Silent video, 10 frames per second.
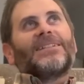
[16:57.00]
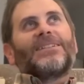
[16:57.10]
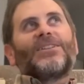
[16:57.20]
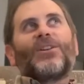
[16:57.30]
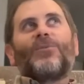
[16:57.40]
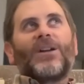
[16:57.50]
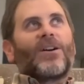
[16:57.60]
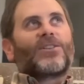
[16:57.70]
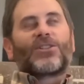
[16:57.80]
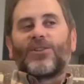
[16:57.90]
We
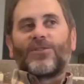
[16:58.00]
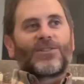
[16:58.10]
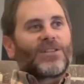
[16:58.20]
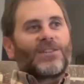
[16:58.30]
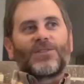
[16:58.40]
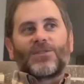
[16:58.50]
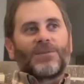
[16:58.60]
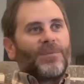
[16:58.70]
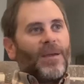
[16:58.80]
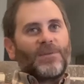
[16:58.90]
are a church, and so
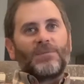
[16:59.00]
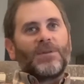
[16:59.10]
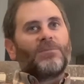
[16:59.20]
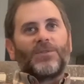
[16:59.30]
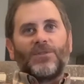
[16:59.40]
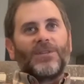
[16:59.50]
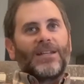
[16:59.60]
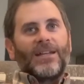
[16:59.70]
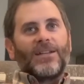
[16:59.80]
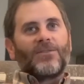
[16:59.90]
sometimes people do
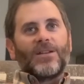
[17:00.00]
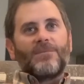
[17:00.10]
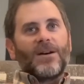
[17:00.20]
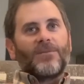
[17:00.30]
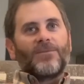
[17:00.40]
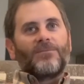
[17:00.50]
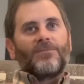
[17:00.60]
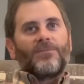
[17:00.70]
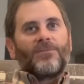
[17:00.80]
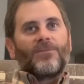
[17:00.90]
get angry about
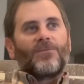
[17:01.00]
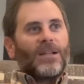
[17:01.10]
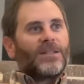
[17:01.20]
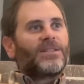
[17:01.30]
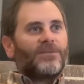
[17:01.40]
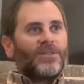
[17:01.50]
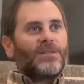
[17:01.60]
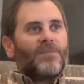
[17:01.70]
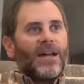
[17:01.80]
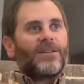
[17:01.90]
relatively
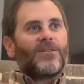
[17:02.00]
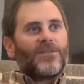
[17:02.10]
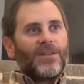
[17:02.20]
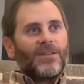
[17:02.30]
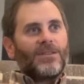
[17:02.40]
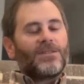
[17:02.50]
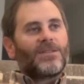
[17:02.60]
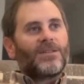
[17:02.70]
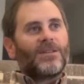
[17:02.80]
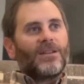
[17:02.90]
minor
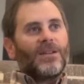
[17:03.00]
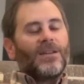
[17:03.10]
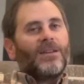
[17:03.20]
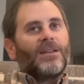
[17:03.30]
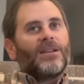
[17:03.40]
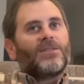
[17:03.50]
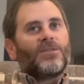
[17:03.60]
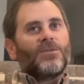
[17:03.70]
things. And so you